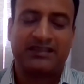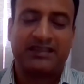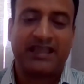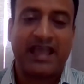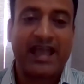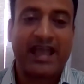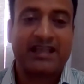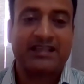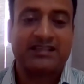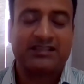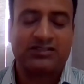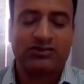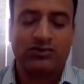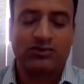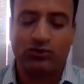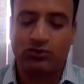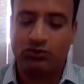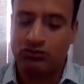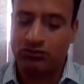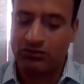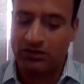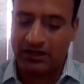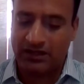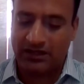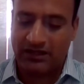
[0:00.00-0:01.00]
Thanks
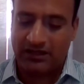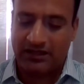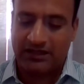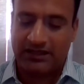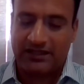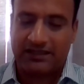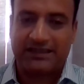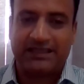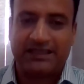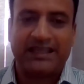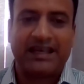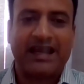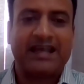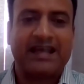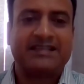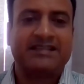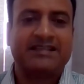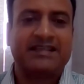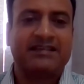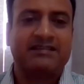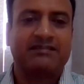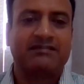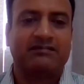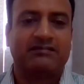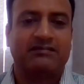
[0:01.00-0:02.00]
to the
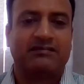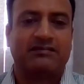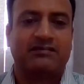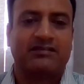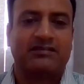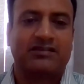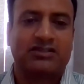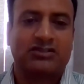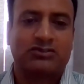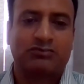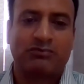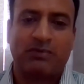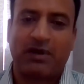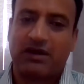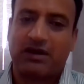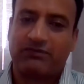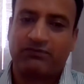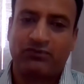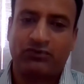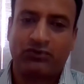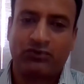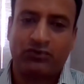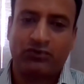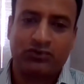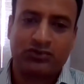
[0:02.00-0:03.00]
rising
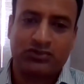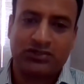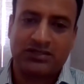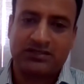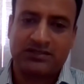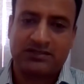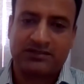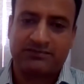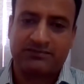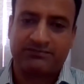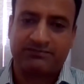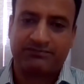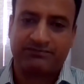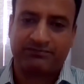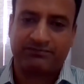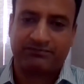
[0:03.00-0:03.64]
smartphone uses,